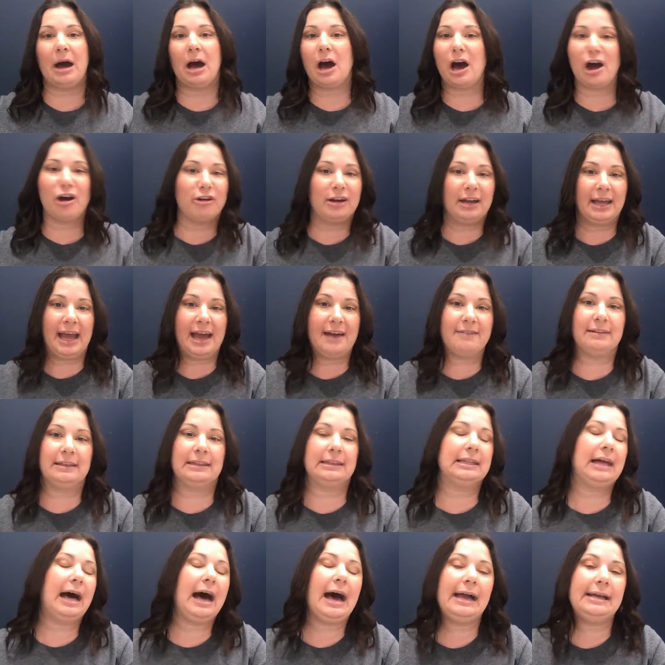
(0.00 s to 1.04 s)
I already have
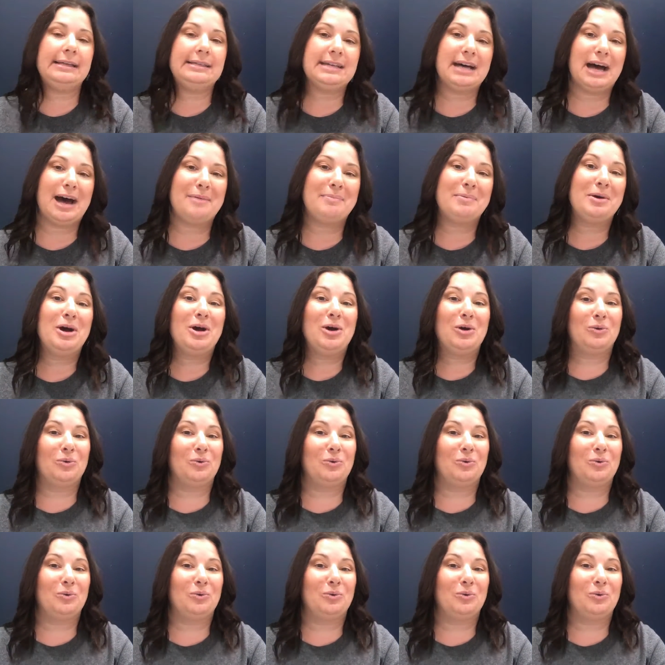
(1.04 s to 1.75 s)
it lined up